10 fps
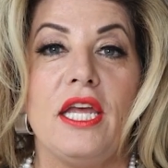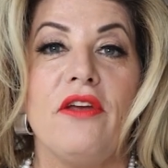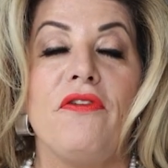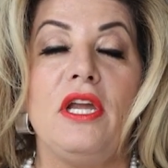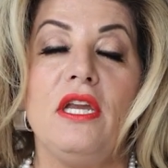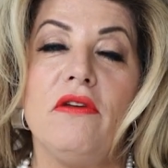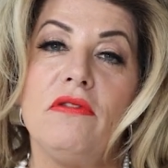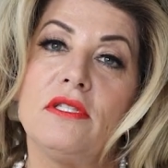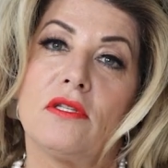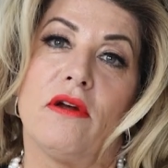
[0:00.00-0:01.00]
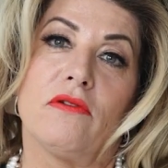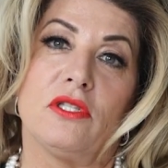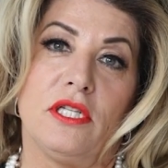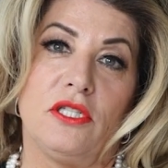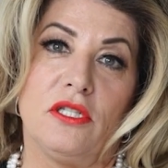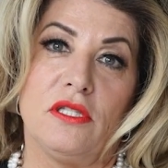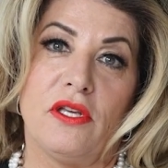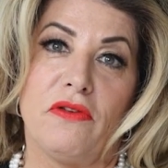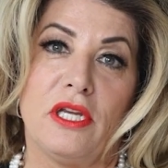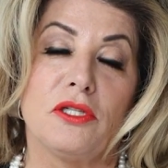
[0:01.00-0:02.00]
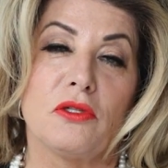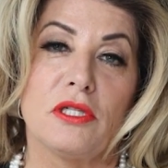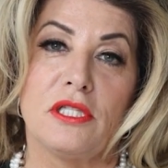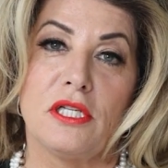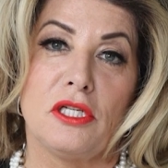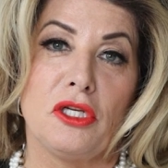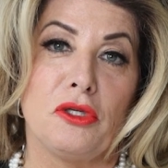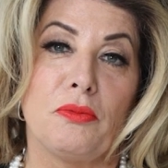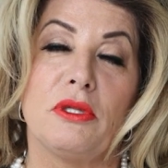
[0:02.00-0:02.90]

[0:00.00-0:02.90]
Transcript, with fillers: If any of these conversations have interested you,